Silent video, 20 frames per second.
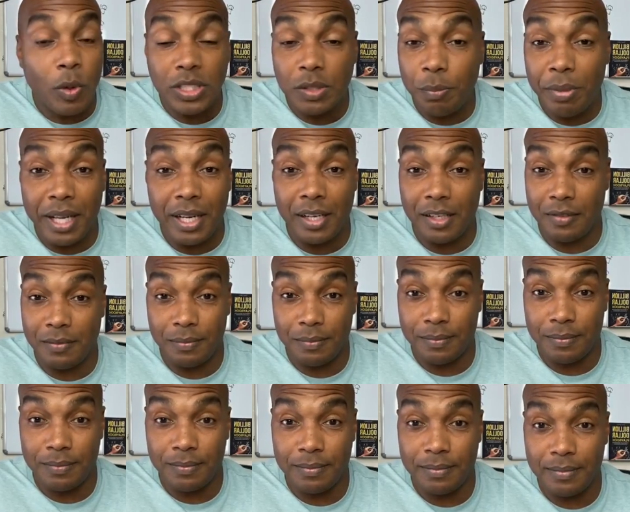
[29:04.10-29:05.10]
bid it
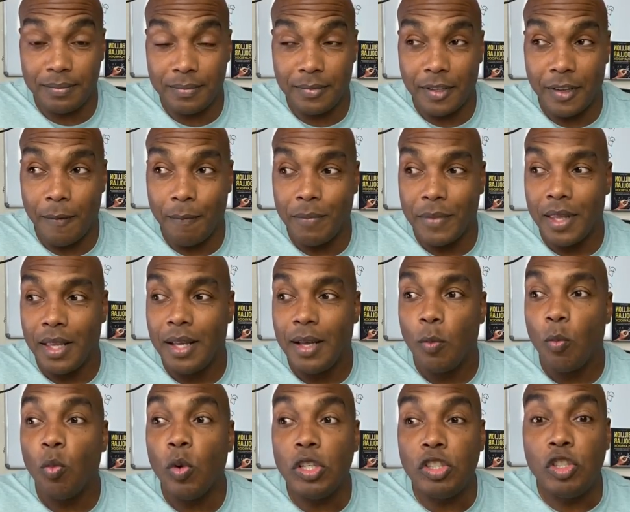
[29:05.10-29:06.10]

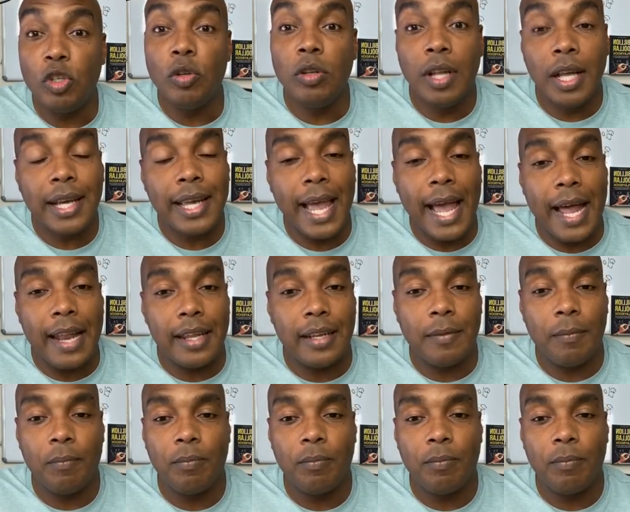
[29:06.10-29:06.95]
would you look at it?